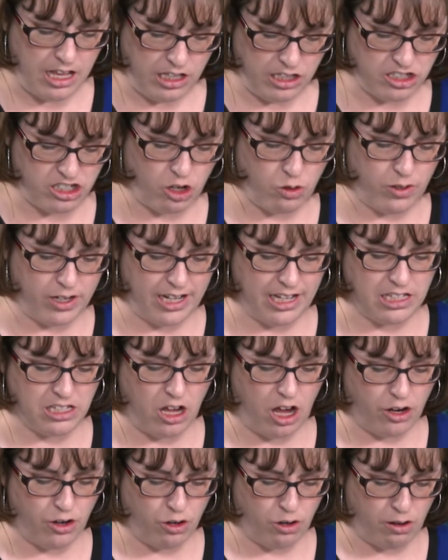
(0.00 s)
so it is
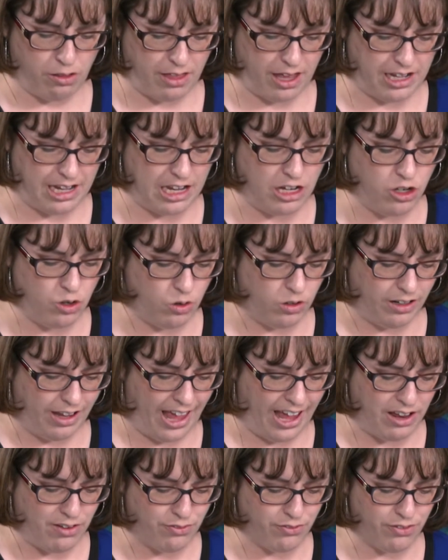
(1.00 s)
on earth and in your
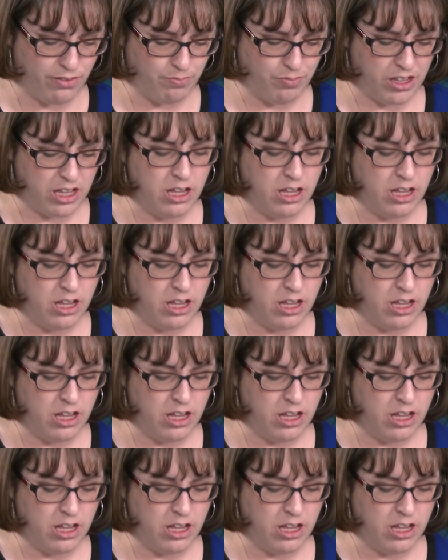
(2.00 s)
life.